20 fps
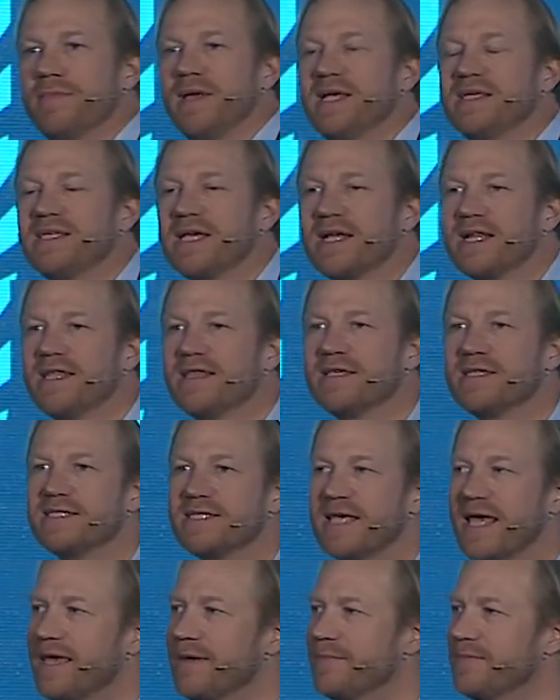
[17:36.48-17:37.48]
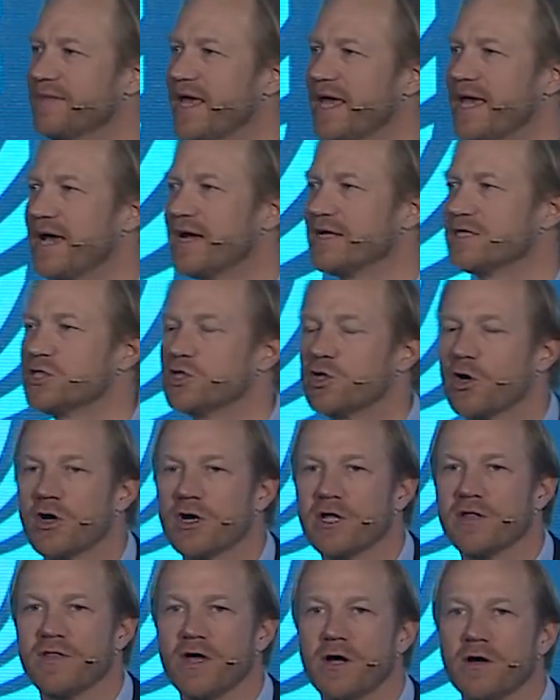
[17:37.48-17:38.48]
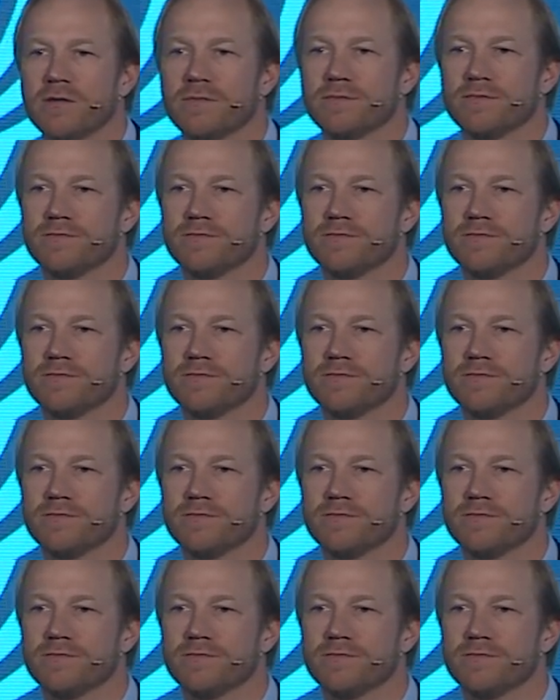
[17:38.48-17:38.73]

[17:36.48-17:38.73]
basically the same day I started there?